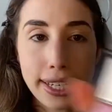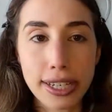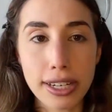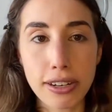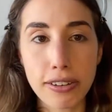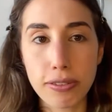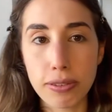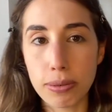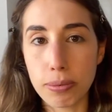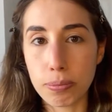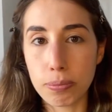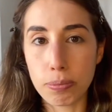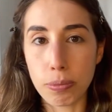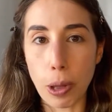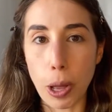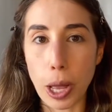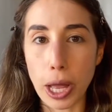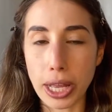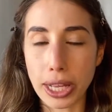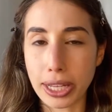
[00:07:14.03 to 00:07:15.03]
of
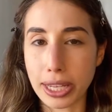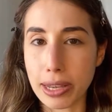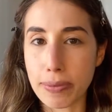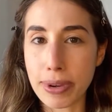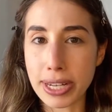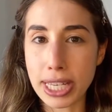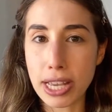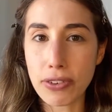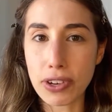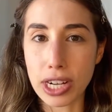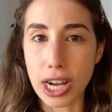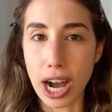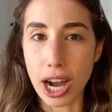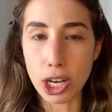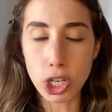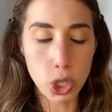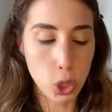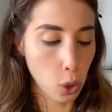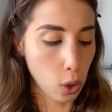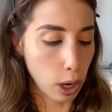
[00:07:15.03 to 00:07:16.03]
give myself a
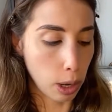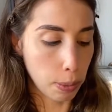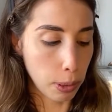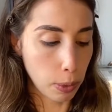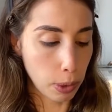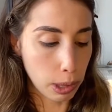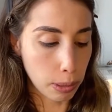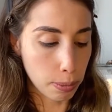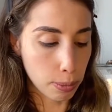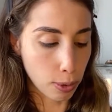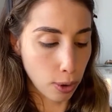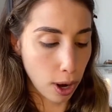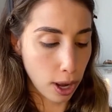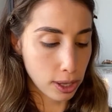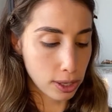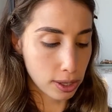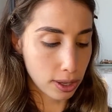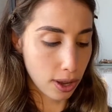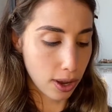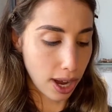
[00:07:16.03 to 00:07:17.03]
contour, but with a
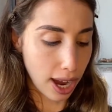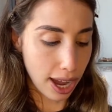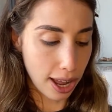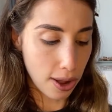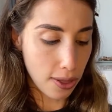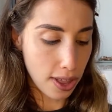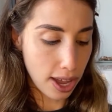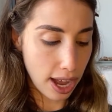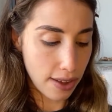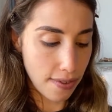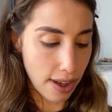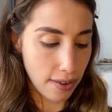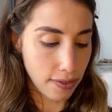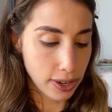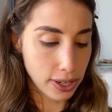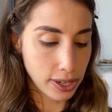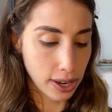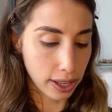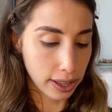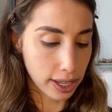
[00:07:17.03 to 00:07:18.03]
bronze look. I don't think I've ever
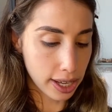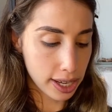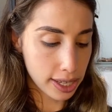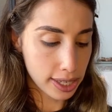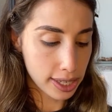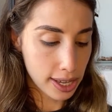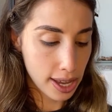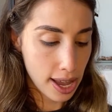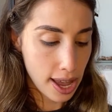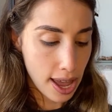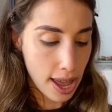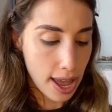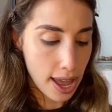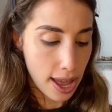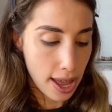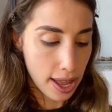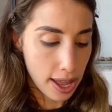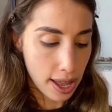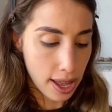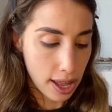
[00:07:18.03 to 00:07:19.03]
done this,
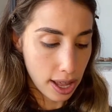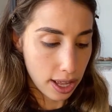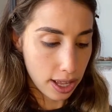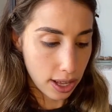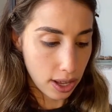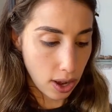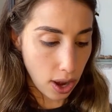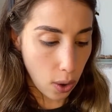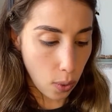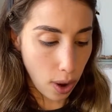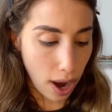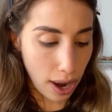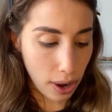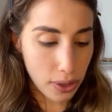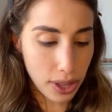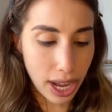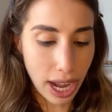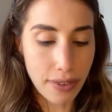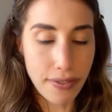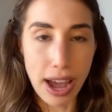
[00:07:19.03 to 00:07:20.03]
or I don't
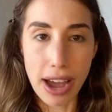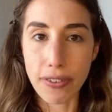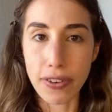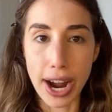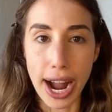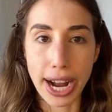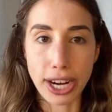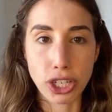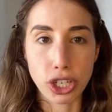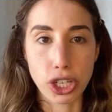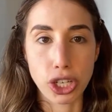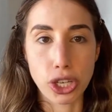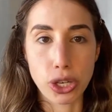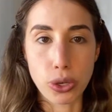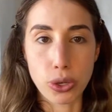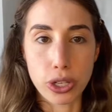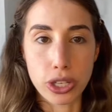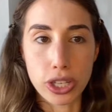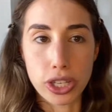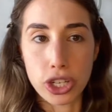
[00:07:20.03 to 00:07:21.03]
think I've ever actually
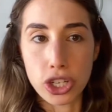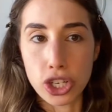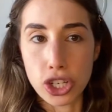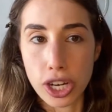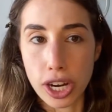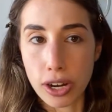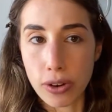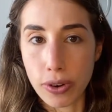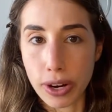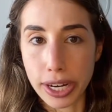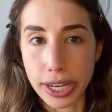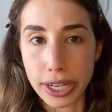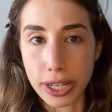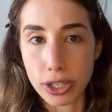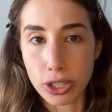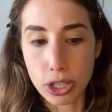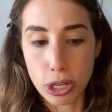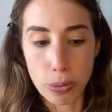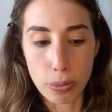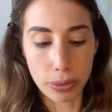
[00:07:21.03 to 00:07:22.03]
used this shade right here.
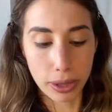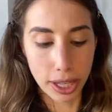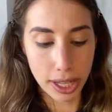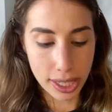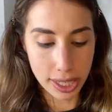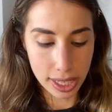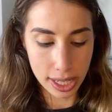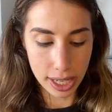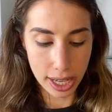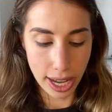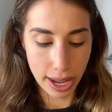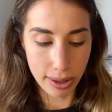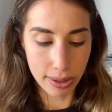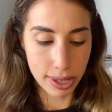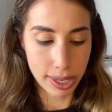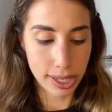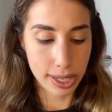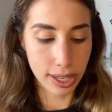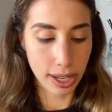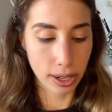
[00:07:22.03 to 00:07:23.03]
So let's see how
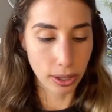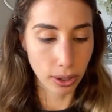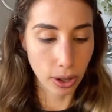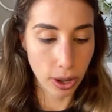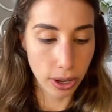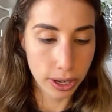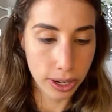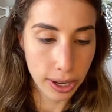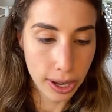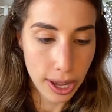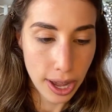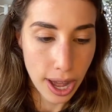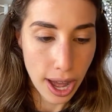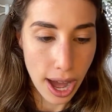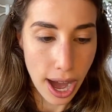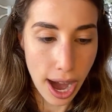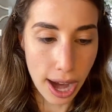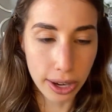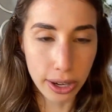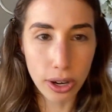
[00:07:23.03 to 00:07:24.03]
this is gonna look.
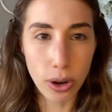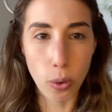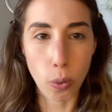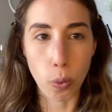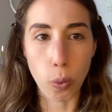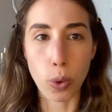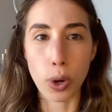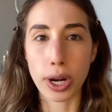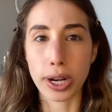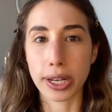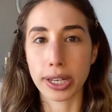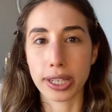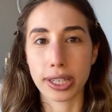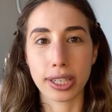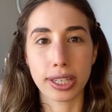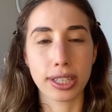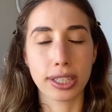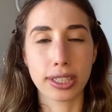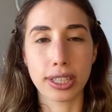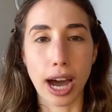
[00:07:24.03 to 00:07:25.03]
I don't know what
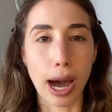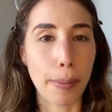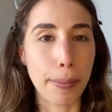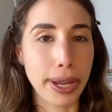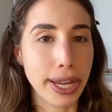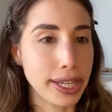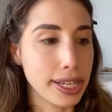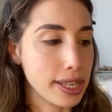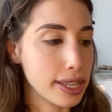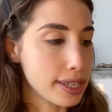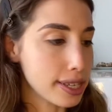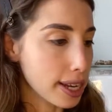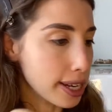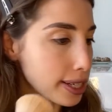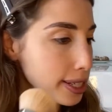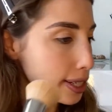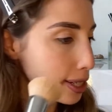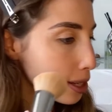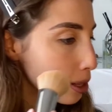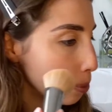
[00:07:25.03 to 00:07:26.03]
got me into this
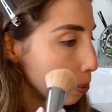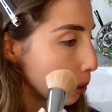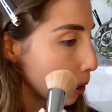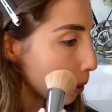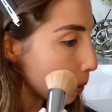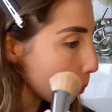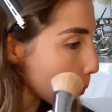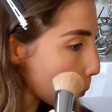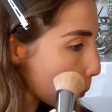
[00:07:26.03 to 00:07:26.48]
idea, but